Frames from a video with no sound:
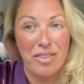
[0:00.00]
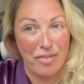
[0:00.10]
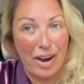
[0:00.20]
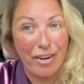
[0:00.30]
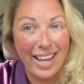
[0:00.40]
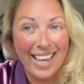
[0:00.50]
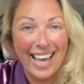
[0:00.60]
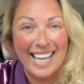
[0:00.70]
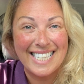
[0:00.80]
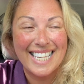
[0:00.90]
Very,
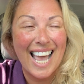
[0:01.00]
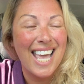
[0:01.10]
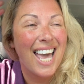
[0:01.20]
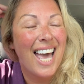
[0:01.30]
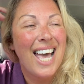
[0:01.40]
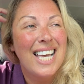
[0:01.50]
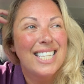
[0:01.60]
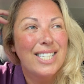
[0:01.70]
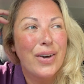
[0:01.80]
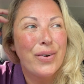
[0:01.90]
I'd say.
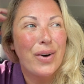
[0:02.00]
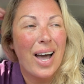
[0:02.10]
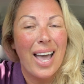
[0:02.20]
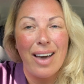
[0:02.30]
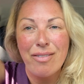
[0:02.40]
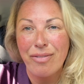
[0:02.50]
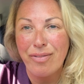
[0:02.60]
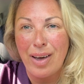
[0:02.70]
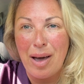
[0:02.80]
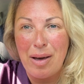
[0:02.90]
So I have